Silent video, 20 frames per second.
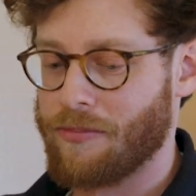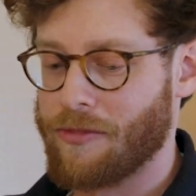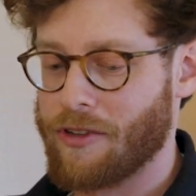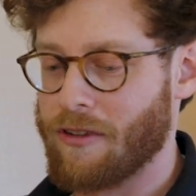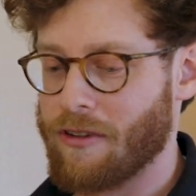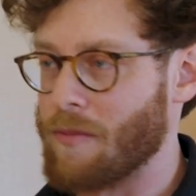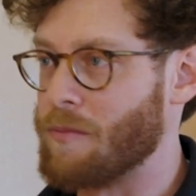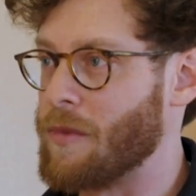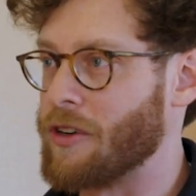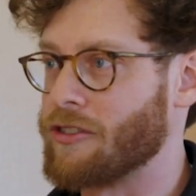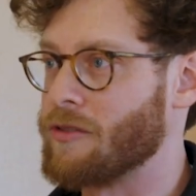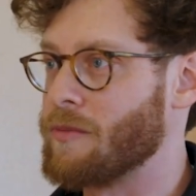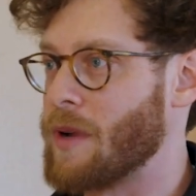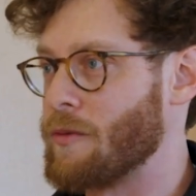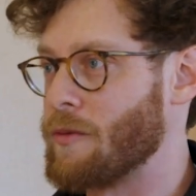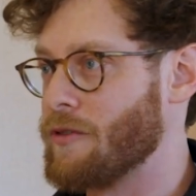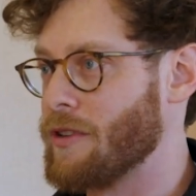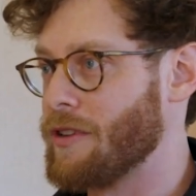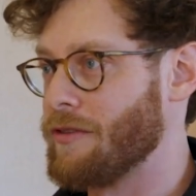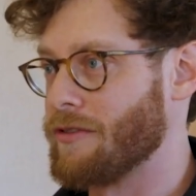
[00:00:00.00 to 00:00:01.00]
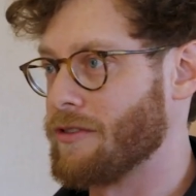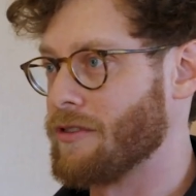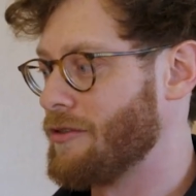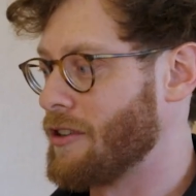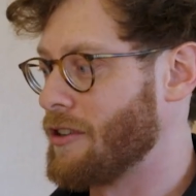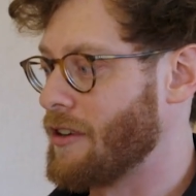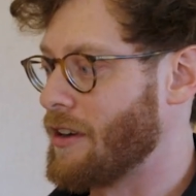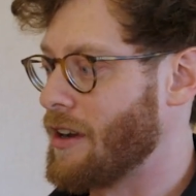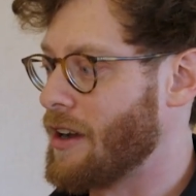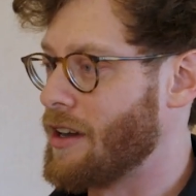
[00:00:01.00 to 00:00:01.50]
you have muscle memory for
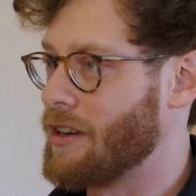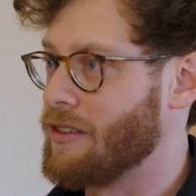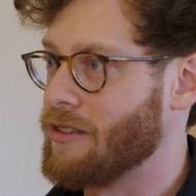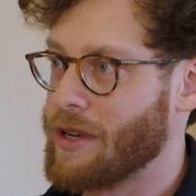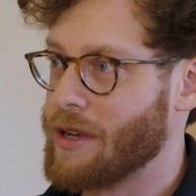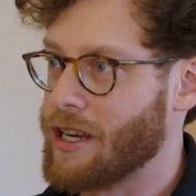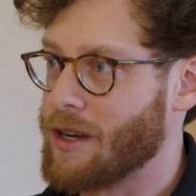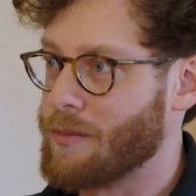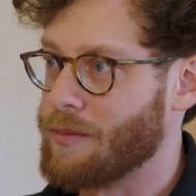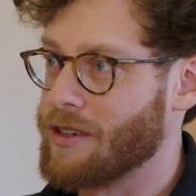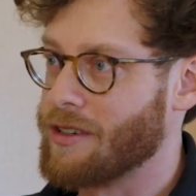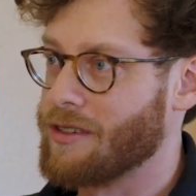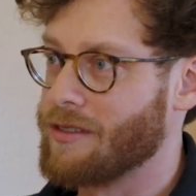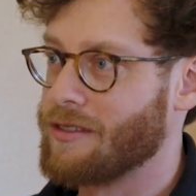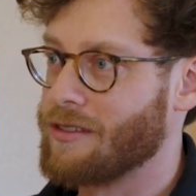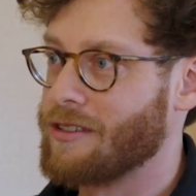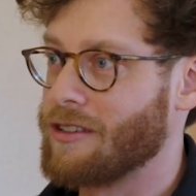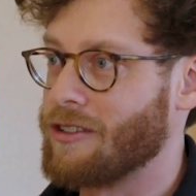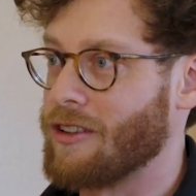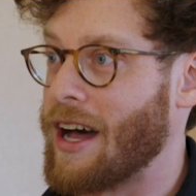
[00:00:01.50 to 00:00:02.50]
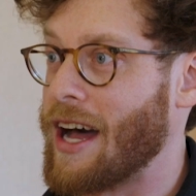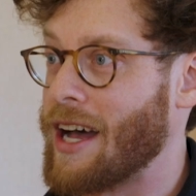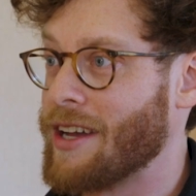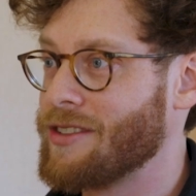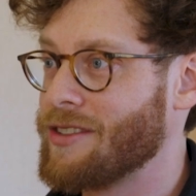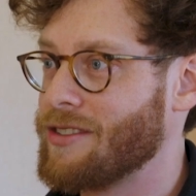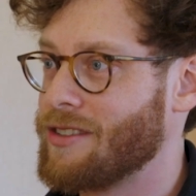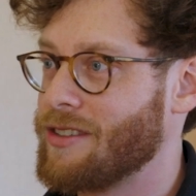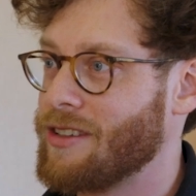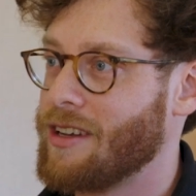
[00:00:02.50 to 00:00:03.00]
figuring out how to pick up a
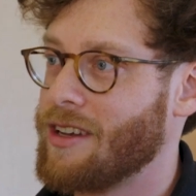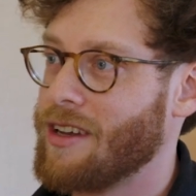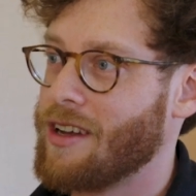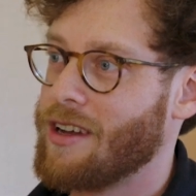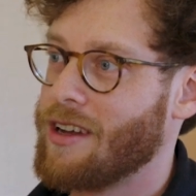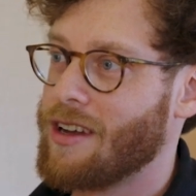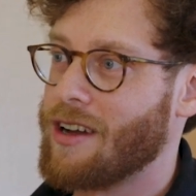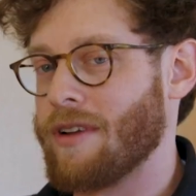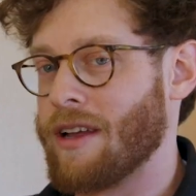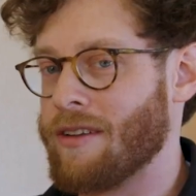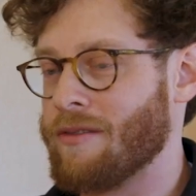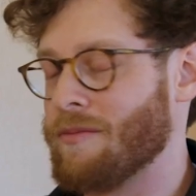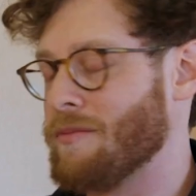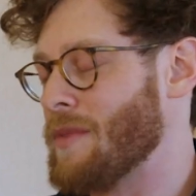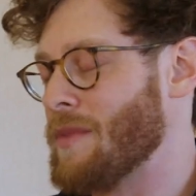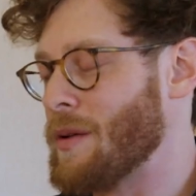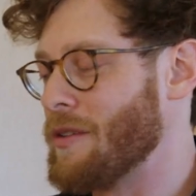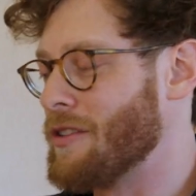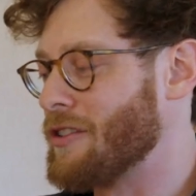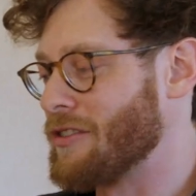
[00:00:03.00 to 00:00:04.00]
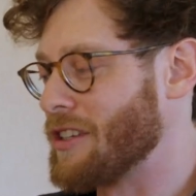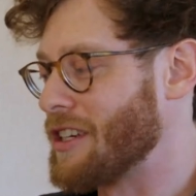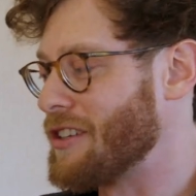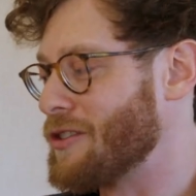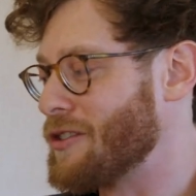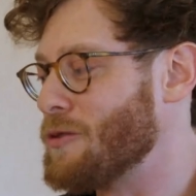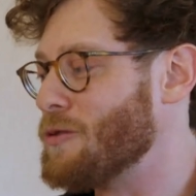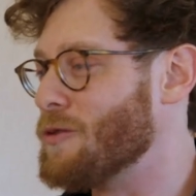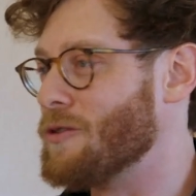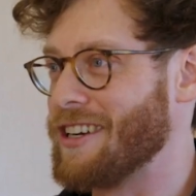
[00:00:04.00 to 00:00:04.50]
glass, and maybe there's like a
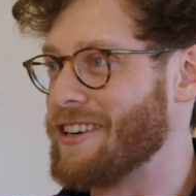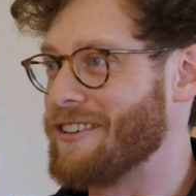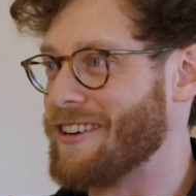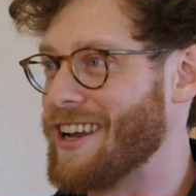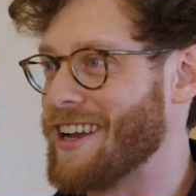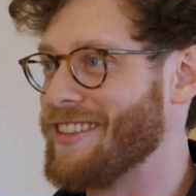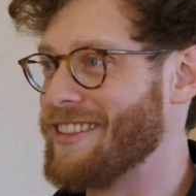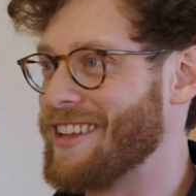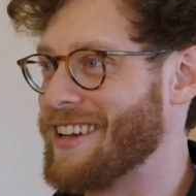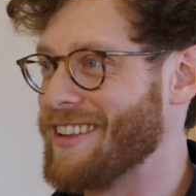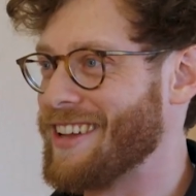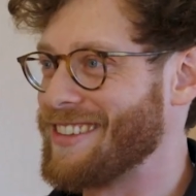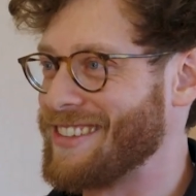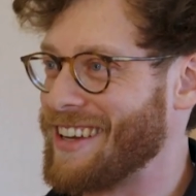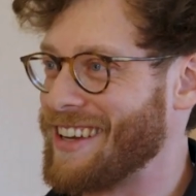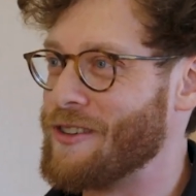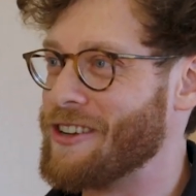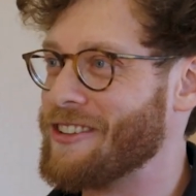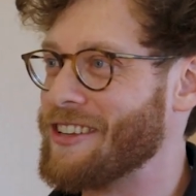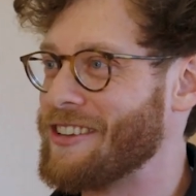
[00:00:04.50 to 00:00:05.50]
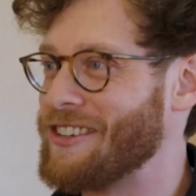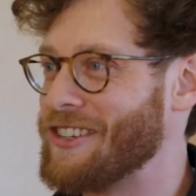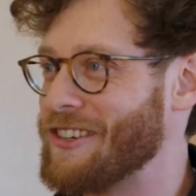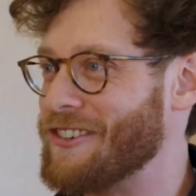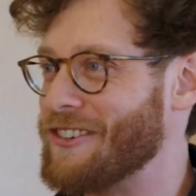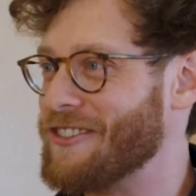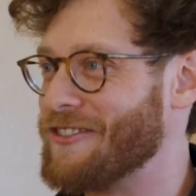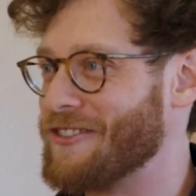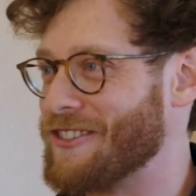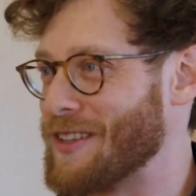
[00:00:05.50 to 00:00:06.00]
tool in your head that is really
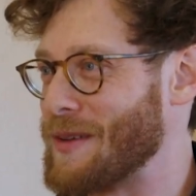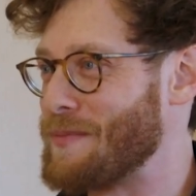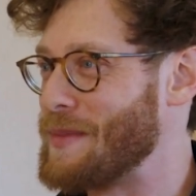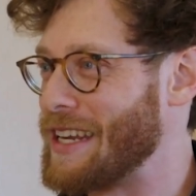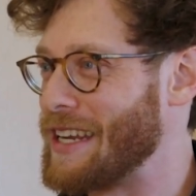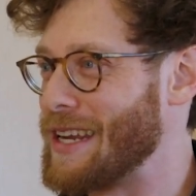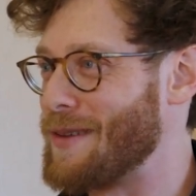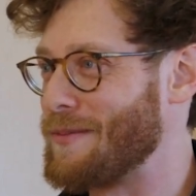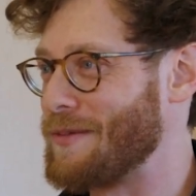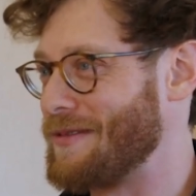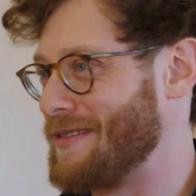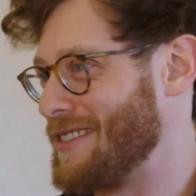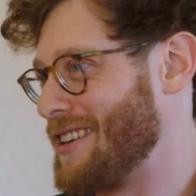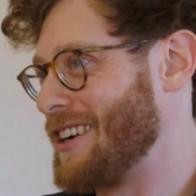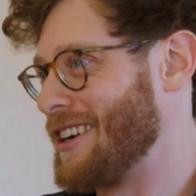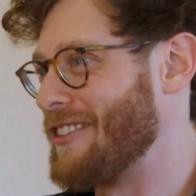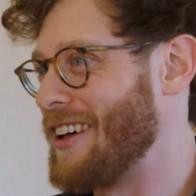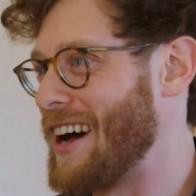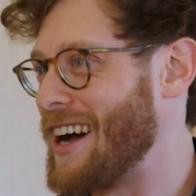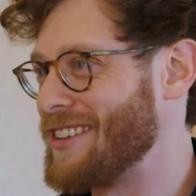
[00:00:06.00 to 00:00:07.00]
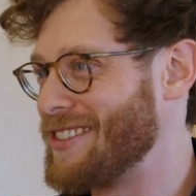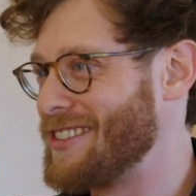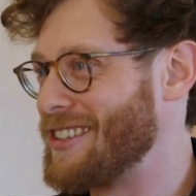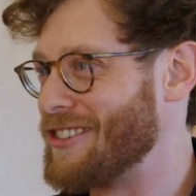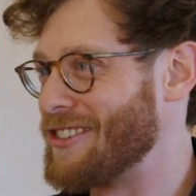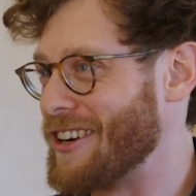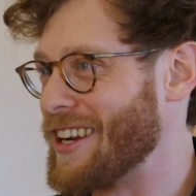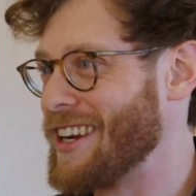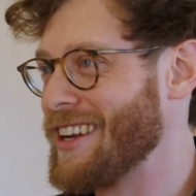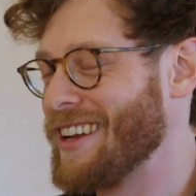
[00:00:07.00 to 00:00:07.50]
tuned for like picking up a glass to
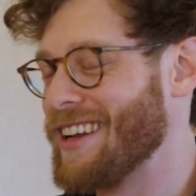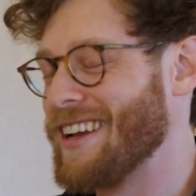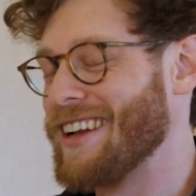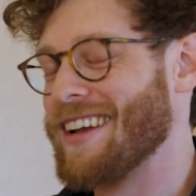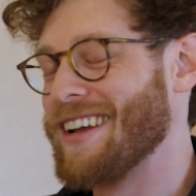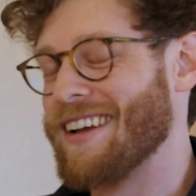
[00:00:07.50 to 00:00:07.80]
drink.